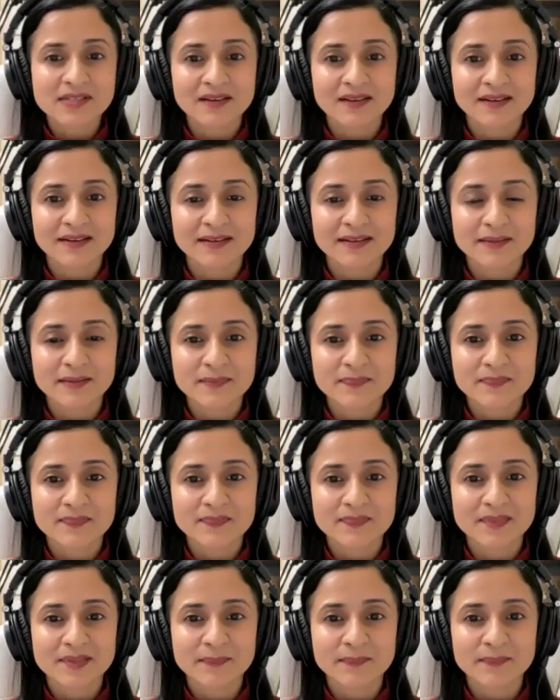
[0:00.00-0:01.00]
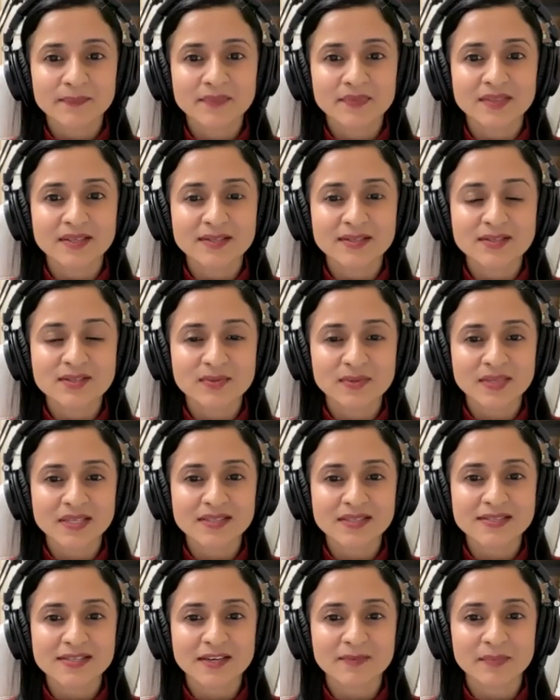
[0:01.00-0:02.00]
like the
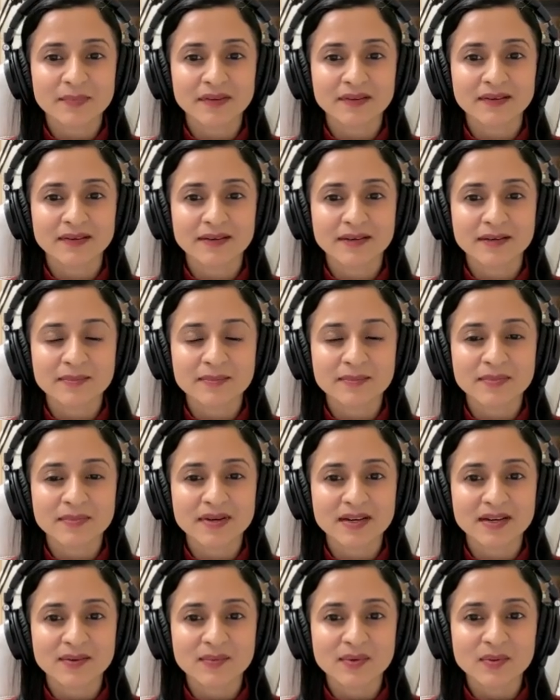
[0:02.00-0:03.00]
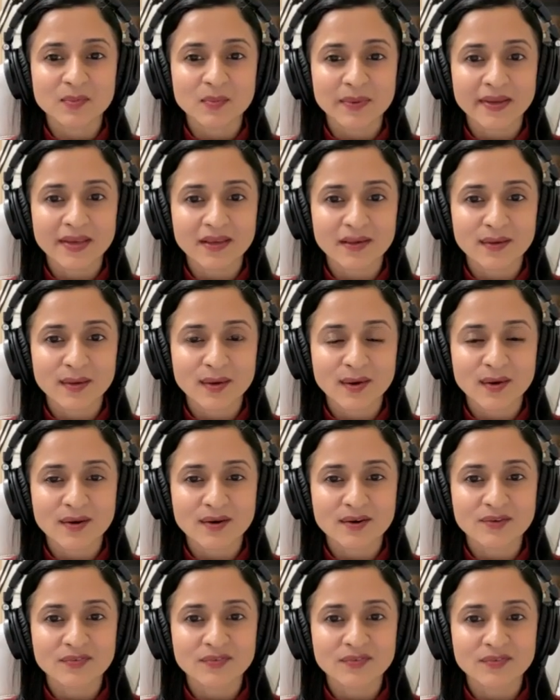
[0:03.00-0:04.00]
screens have become our way
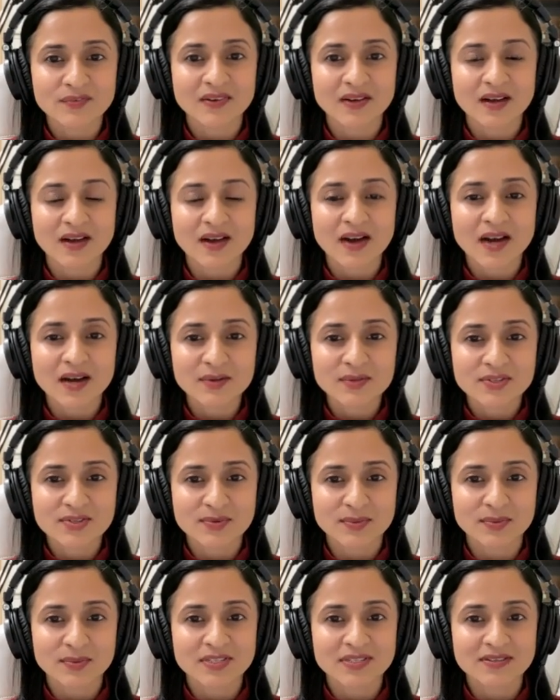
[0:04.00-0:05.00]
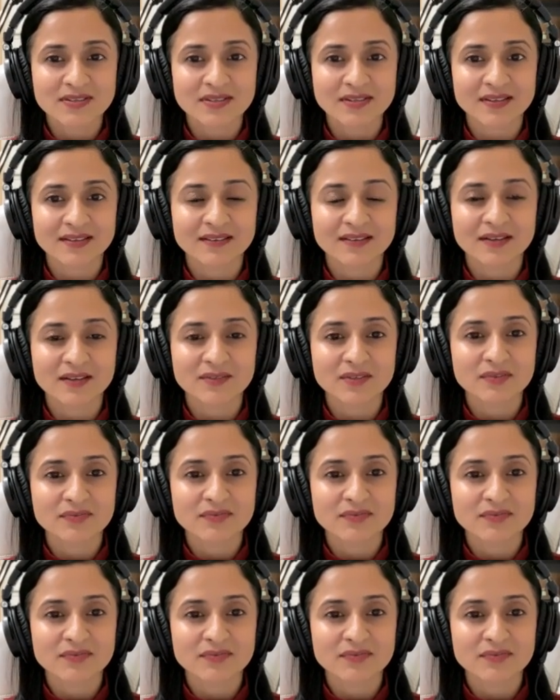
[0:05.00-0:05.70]
of outsourcing our